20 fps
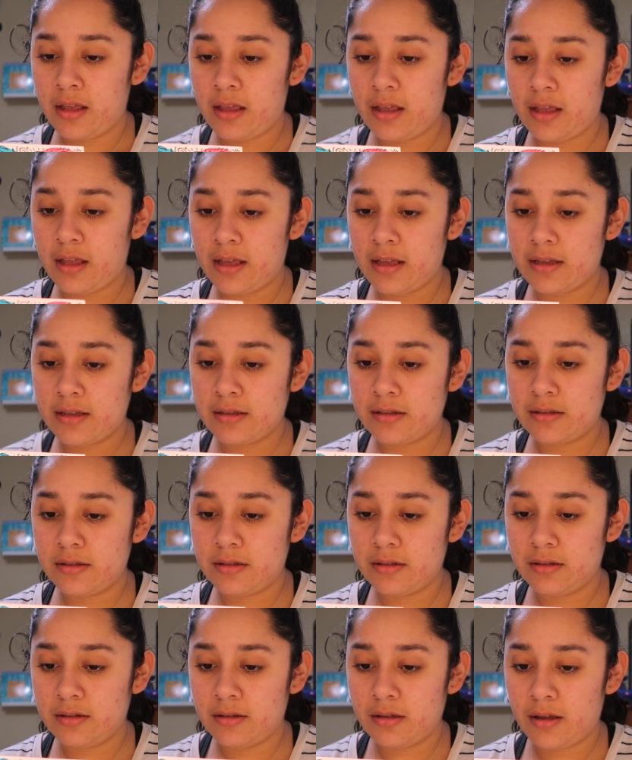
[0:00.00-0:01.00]

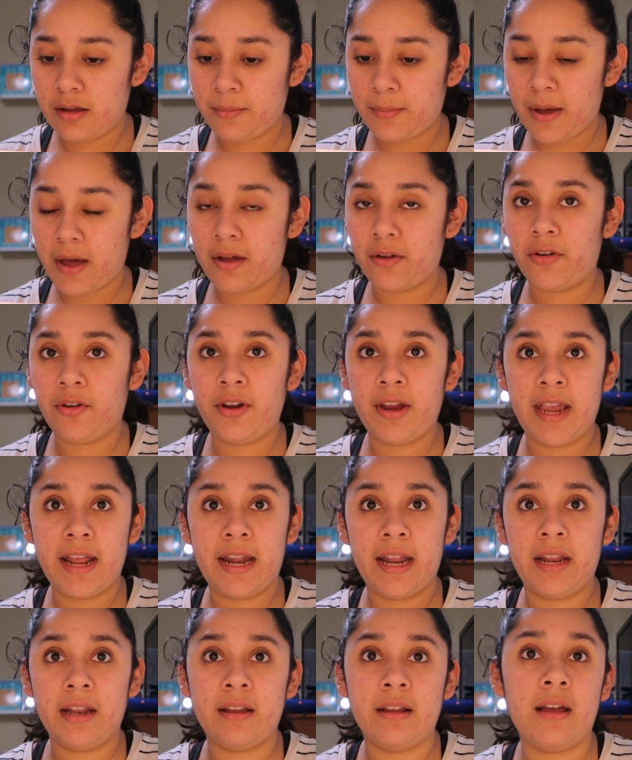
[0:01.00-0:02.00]
is about
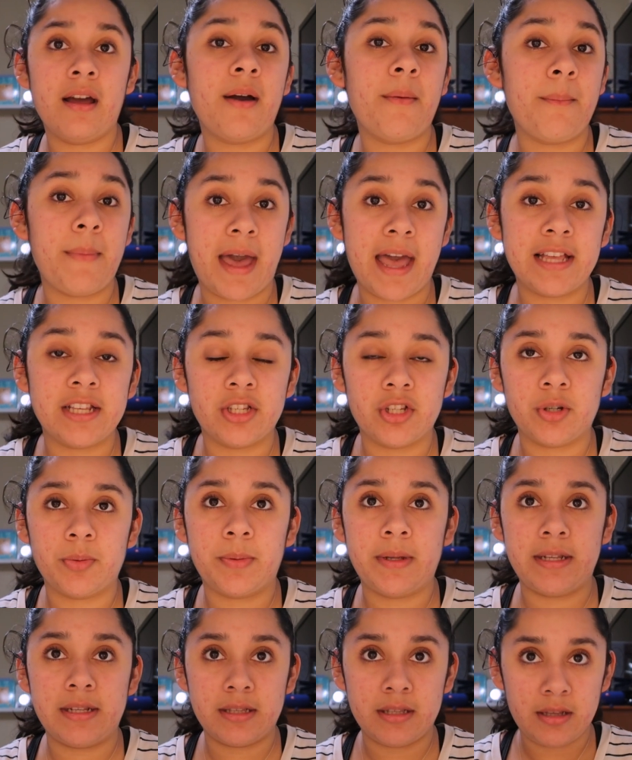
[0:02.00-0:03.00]
creating a
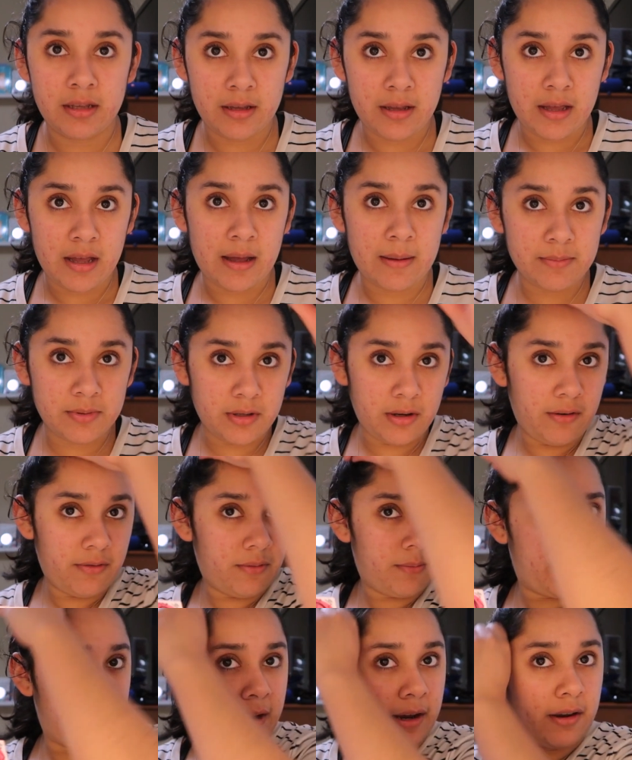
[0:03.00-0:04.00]
masterpiece. I'm sorry
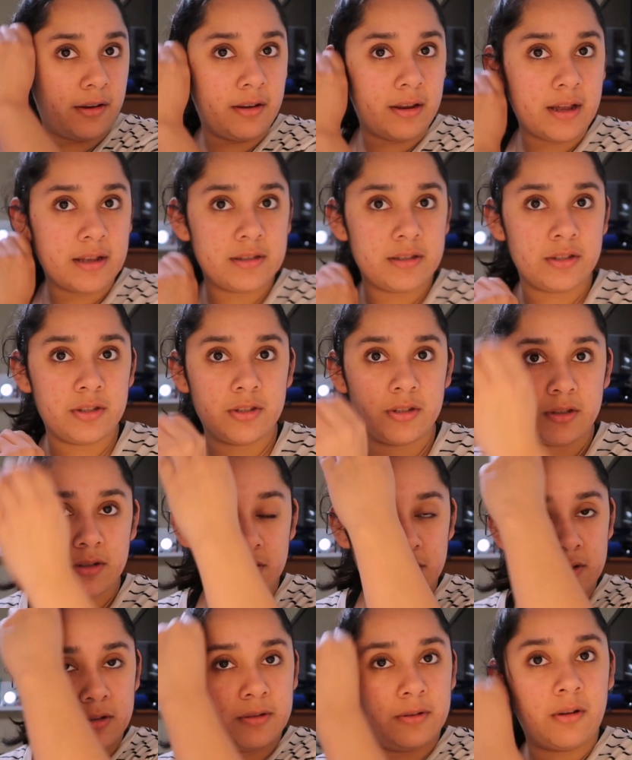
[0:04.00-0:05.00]
for my hair, you guys, it's
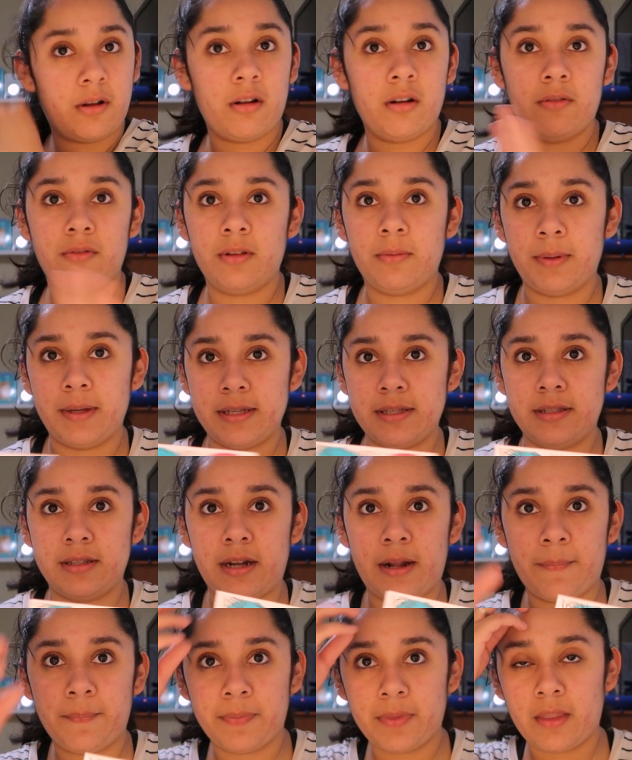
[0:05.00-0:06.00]
just all over the place
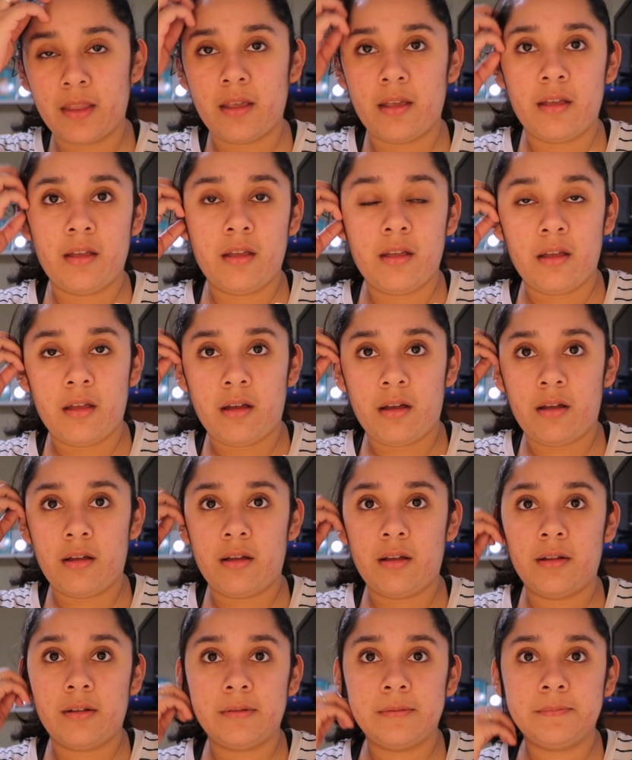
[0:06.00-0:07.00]
today.
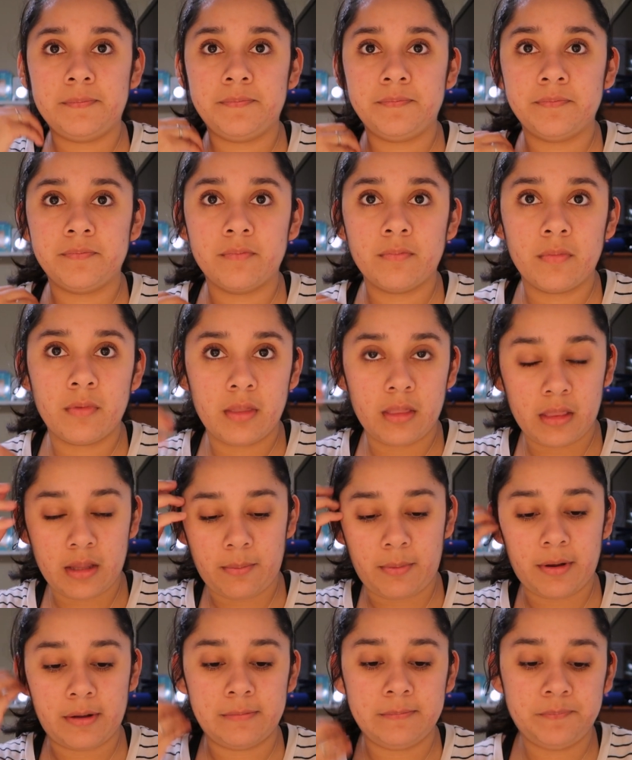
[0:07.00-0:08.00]
There
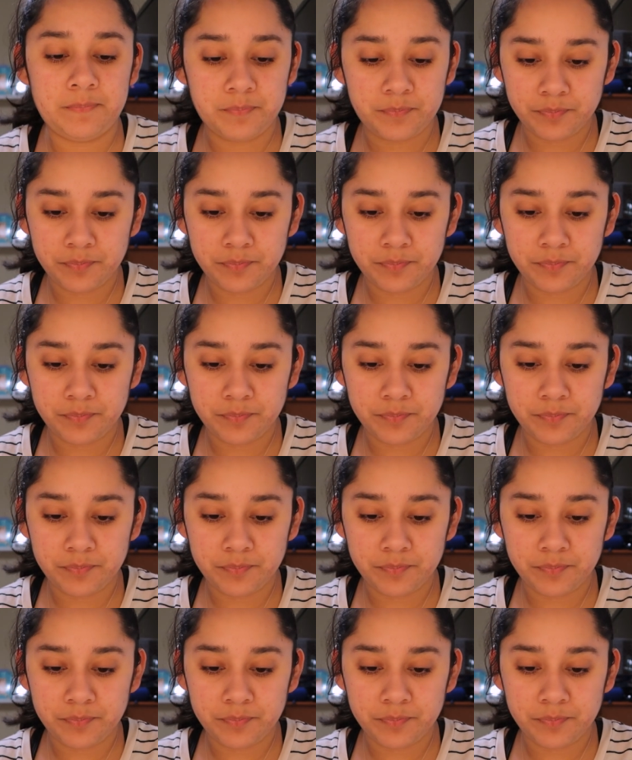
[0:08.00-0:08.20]
we go.